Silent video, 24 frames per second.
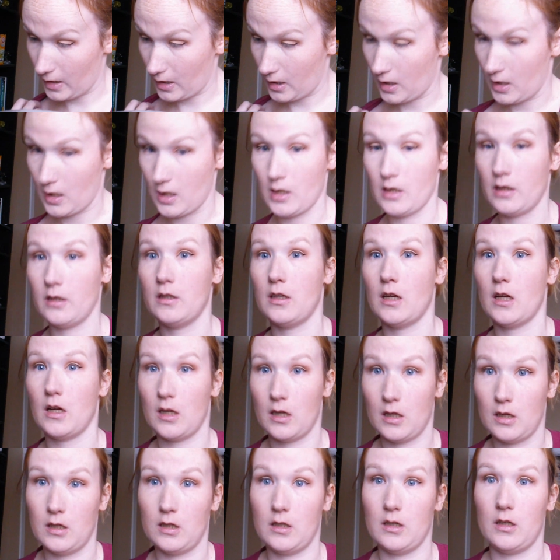a
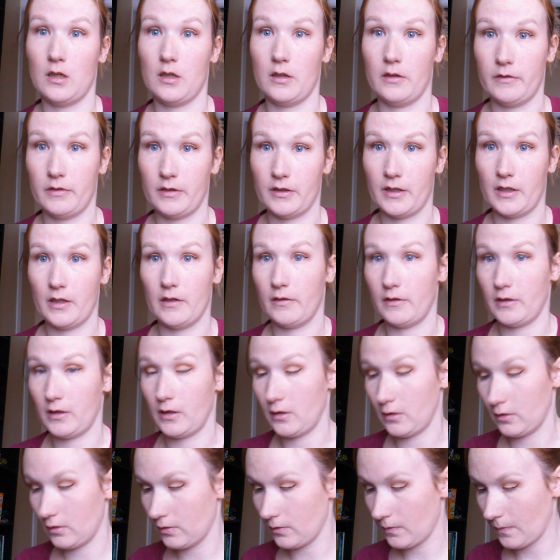ton of
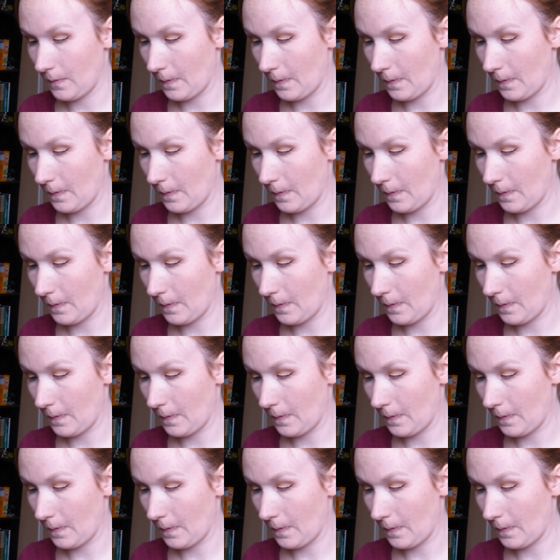saving.